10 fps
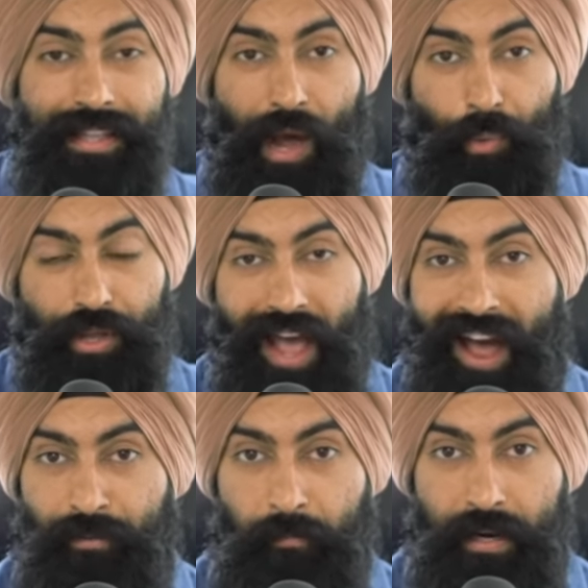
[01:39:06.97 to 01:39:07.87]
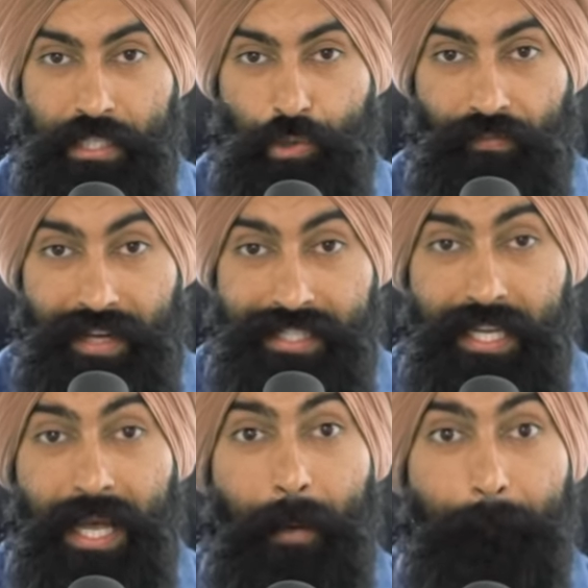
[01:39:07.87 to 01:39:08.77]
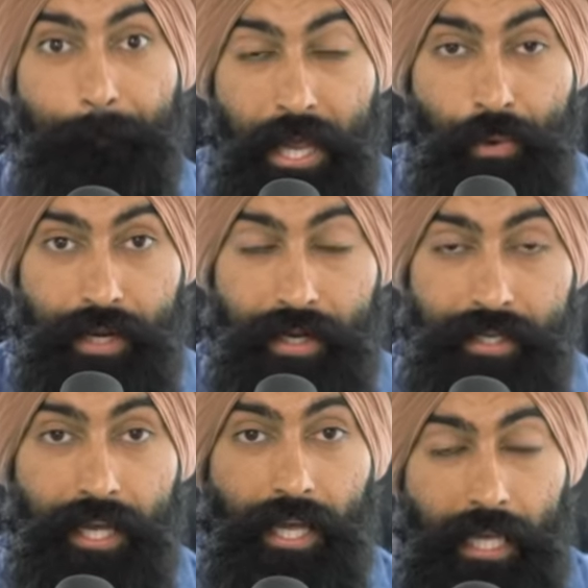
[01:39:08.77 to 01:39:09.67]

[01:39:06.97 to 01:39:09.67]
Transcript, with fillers: That way you have more money to invest, period.